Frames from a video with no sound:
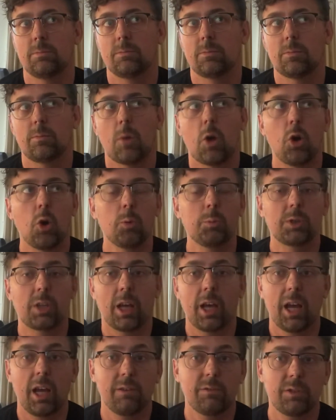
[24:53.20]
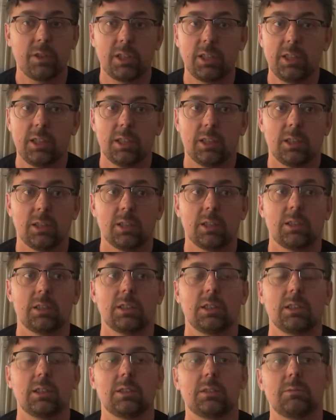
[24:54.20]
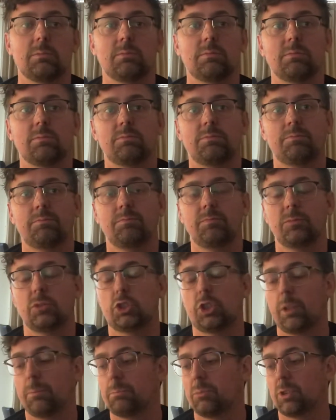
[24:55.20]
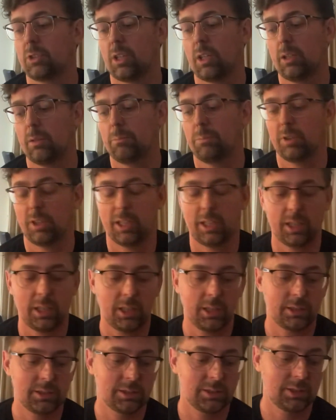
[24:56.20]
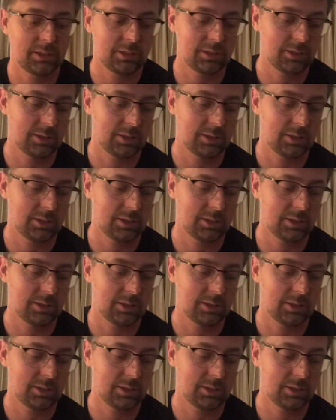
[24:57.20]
hopes I had for the year. Trips I'd planned,